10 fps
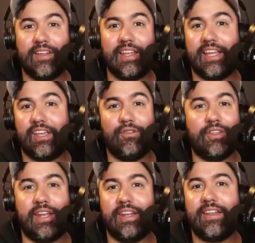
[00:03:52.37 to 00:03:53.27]
And like you
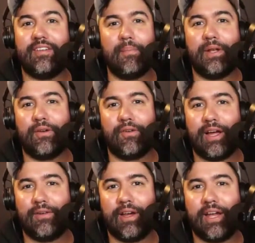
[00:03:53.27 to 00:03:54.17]
said, there's the middle
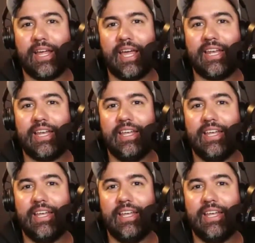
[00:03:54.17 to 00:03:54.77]
ground, right? And